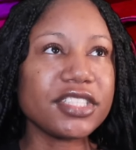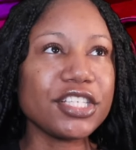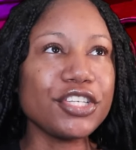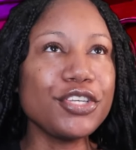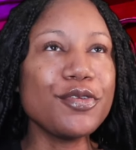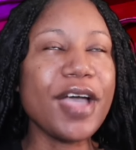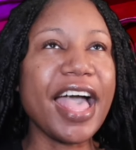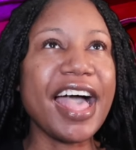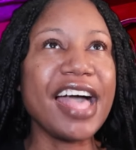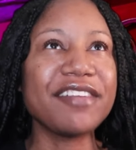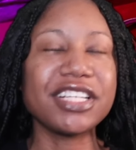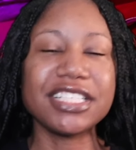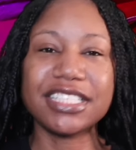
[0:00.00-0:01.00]
You
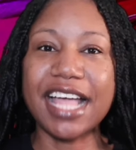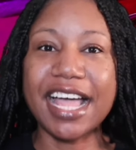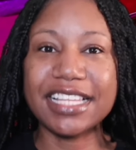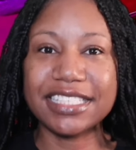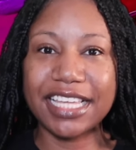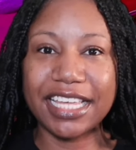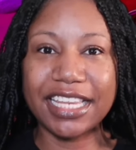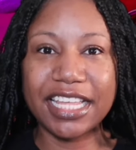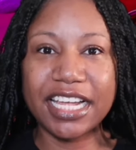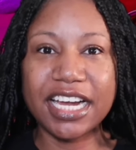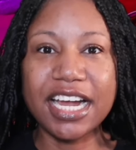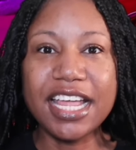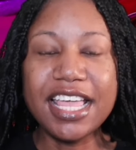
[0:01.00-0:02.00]
have Lestat sitting
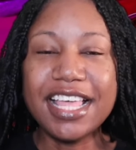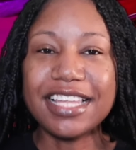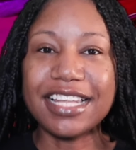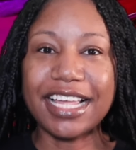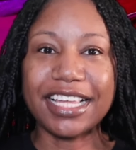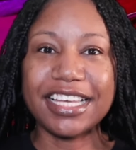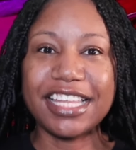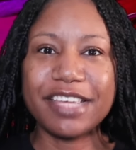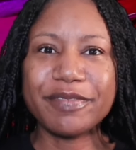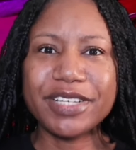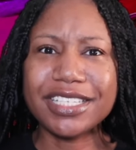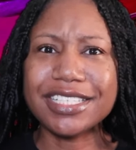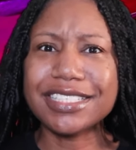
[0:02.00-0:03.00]
there like a
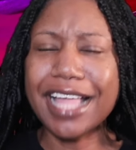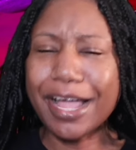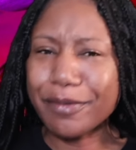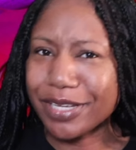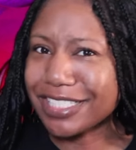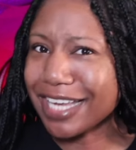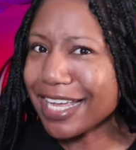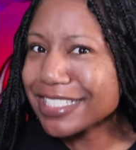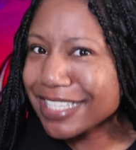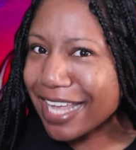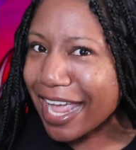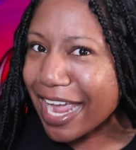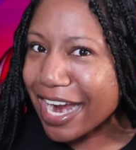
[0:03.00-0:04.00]
diva, Lestat with chest
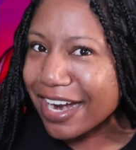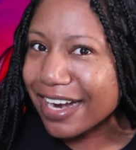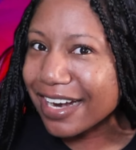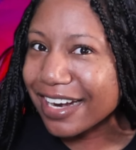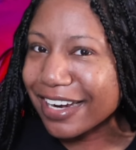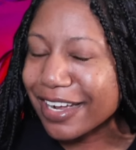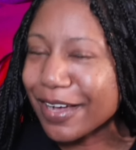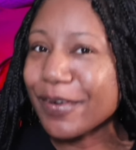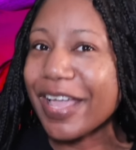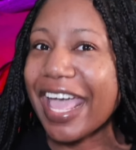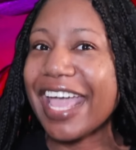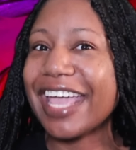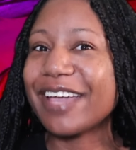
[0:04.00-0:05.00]
hair.
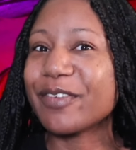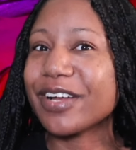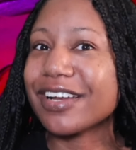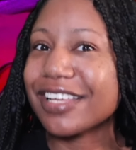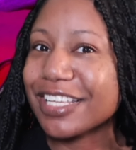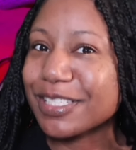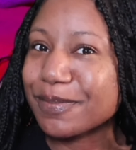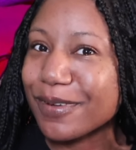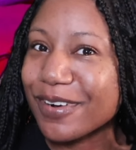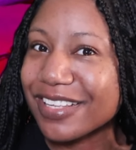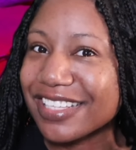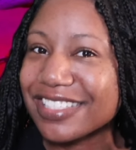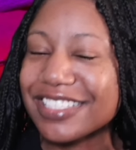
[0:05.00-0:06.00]
Okay, we're gonna
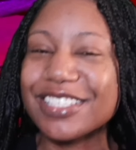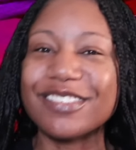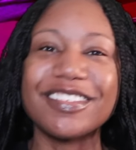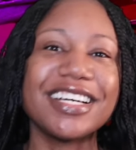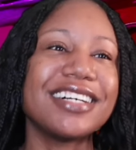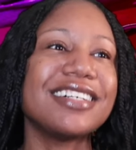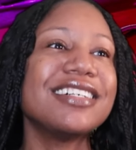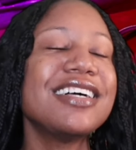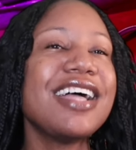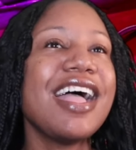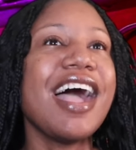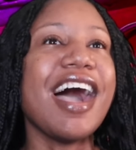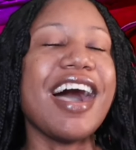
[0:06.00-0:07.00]
explore this as well.
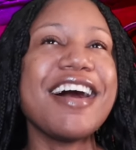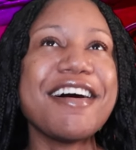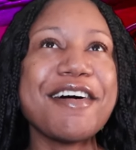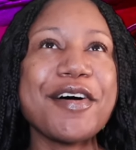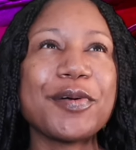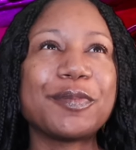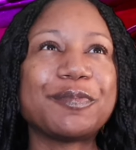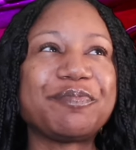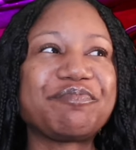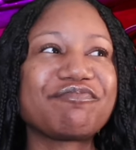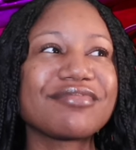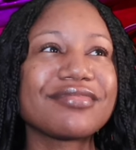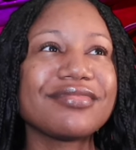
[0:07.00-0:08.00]

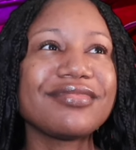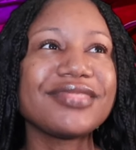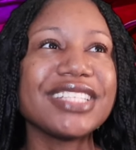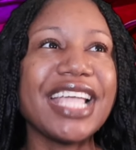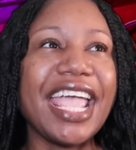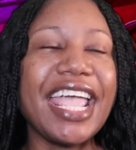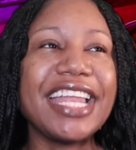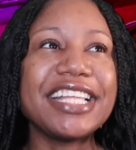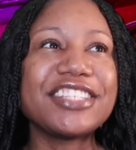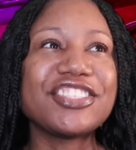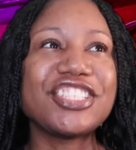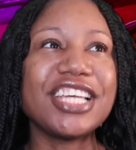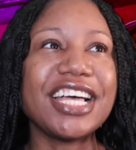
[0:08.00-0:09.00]
And
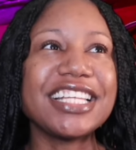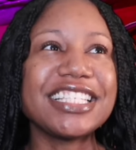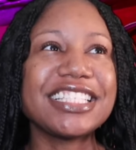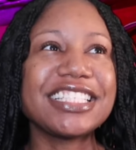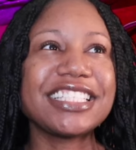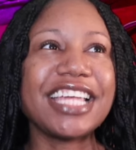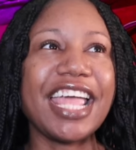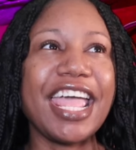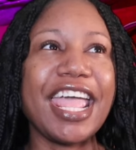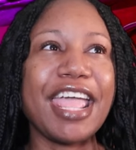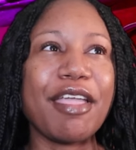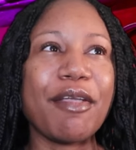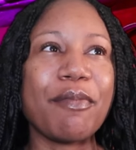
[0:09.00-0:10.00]
it's just
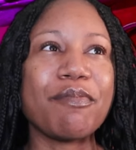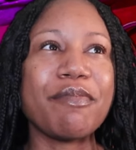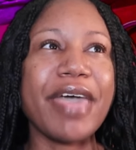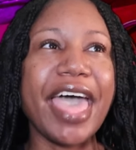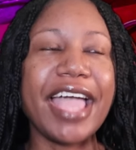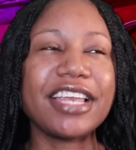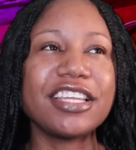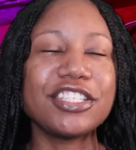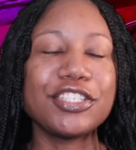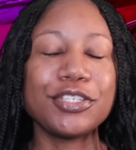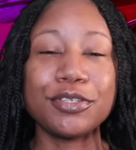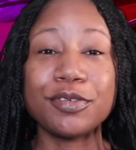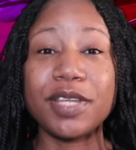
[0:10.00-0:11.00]
a
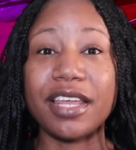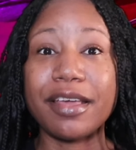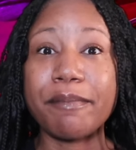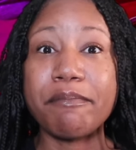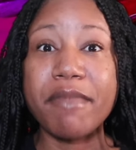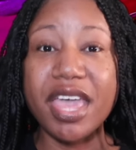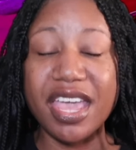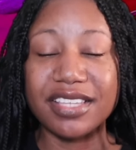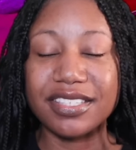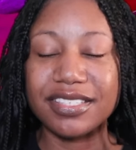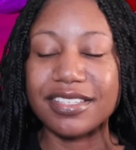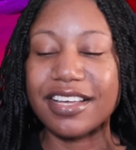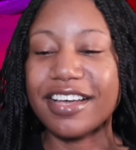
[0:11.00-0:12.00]
magnitude and a
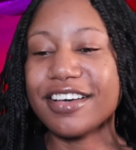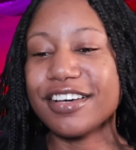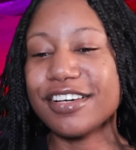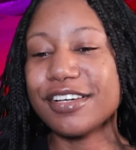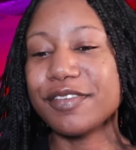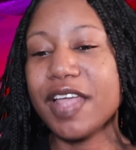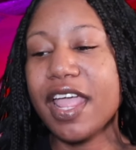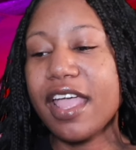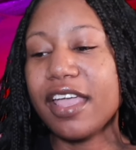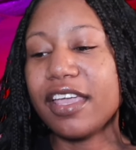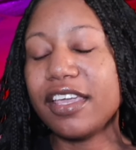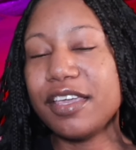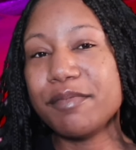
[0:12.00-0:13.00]
mess of
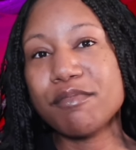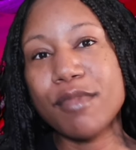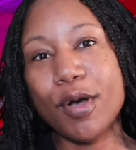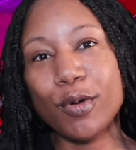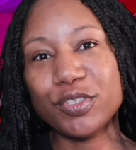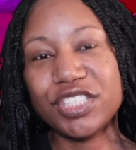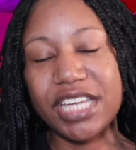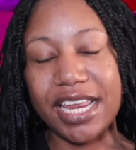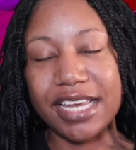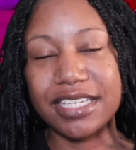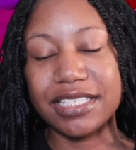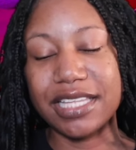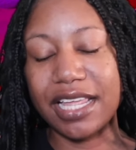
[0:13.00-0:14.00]

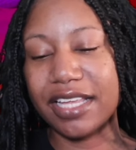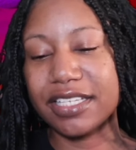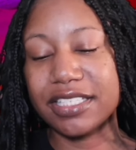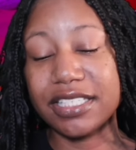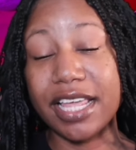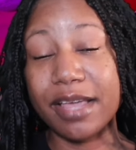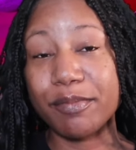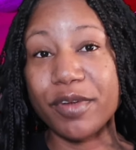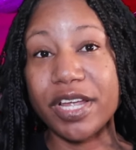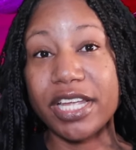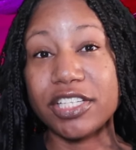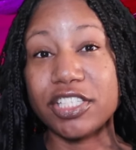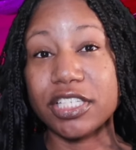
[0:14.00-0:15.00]
emotions, and Sam
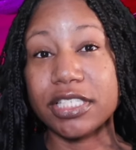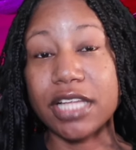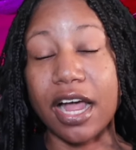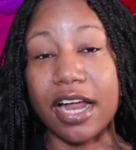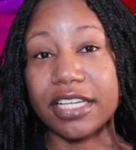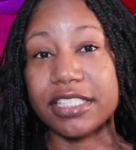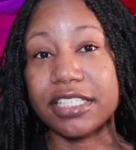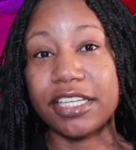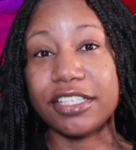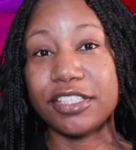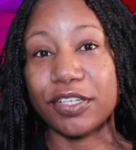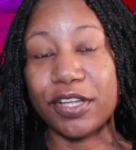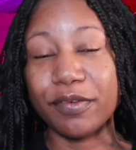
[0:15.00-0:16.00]
Reed just honestly
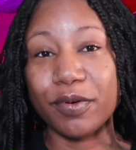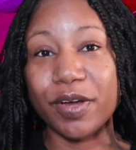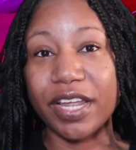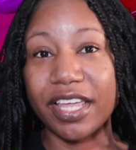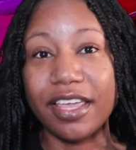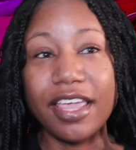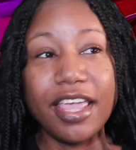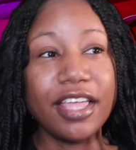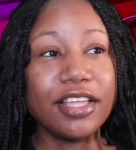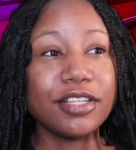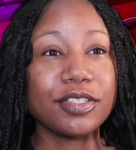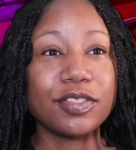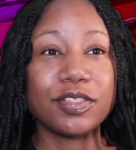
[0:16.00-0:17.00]
delivering
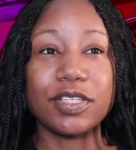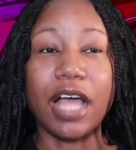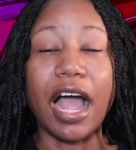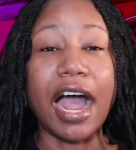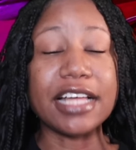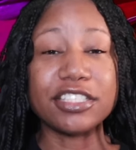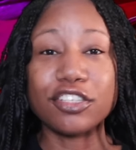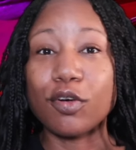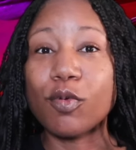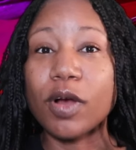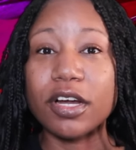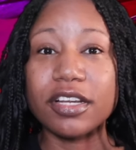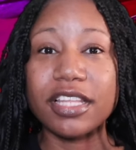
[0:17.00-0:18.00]

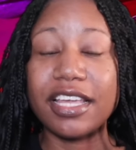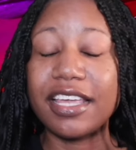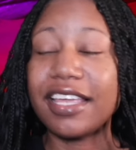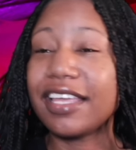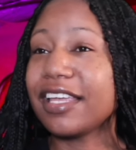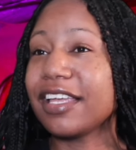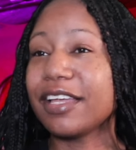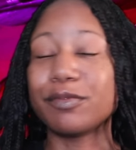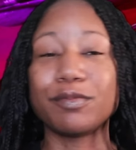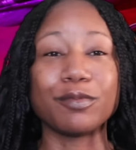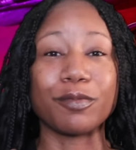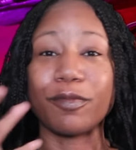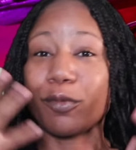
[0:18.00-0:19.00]
Oscar-worthy
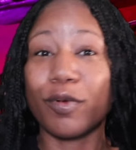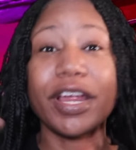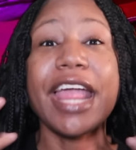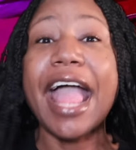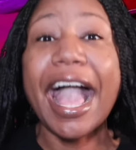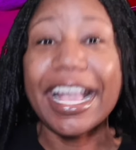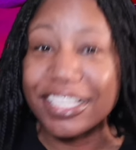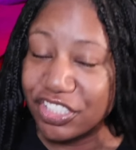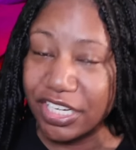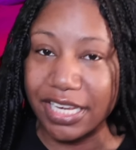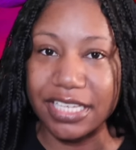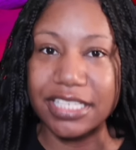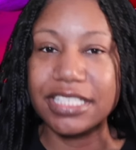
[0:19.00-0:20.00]

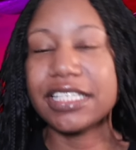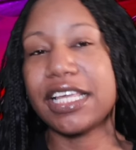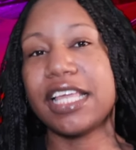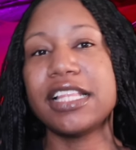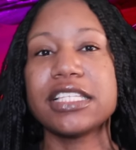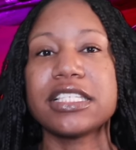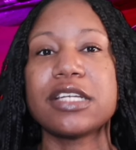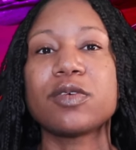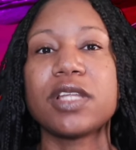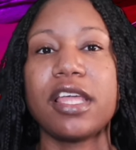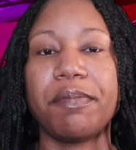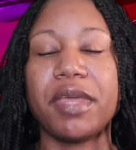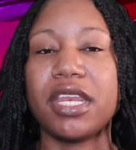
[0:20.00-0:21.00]
reactions in this little
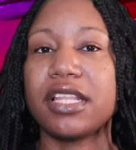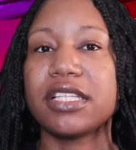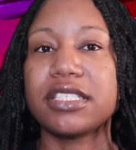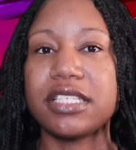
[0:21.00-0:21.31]
clip and in this